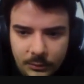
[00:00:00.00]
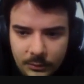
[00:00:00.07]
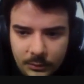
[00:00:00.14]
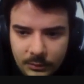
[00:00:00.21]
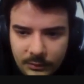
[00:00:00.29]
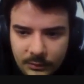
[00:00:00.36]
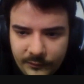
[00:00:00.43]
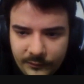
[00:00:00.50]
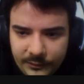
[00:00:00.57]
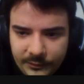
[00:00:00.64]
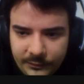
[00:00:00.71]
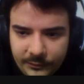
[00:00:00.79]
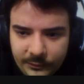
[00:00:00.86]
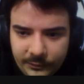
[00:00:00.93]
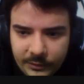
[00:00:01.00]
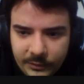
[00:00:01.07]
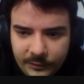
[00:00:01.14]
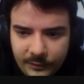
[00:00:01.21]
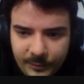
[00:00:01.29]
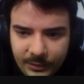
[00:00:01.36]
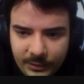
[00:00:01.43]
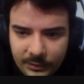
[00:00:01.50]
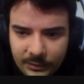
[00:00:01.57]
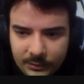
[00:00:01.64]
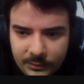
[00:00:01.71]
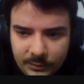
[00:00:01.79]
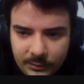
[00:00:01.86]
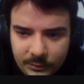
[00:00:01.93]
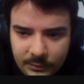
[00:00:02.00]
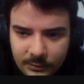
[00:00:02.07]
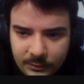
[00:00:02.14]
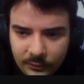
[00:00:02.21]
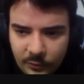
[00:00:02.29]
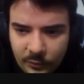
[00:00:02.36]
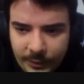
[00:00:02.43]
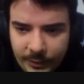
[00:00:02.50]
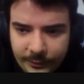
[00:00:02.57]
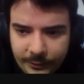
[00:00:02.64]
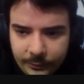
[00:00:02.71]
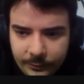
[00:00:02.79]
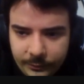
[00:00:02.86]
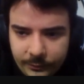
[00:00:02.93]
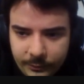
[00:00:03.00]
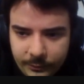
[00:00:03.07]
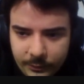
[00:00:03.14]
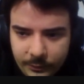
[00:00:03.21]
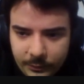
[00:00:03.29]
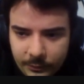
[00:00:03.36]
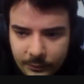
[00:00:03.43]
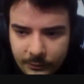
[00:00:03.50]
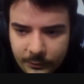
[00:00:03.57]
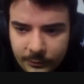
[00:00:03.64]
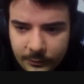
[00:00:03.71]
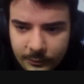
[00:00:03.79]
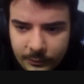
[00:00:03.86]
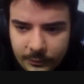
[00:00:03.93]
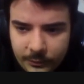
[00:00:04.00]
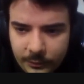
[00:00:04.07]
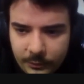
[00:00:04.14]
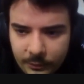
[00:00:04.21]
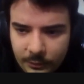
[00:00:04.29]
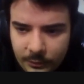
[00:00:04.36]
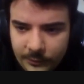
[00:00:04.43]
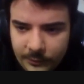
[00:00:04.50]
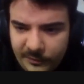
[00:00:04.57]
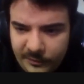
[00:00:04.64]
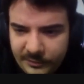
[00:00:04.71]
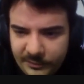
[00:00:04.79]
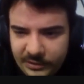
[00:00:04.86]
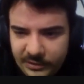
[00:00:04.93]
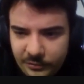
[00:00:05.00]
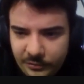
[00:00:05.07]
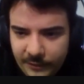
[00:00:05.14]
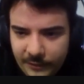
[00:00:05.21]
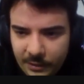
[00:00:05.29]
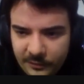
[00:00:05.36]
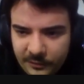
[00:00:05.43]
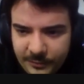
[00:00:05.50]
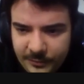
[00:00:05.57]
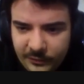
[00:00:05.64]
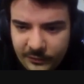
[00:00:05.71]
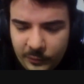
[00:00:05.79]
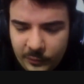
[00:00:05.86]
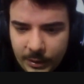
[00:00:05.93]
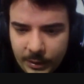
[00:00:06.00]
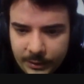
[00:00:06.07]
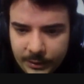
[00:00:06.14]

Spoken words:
is understood as being the square root or the expectation value of p squared.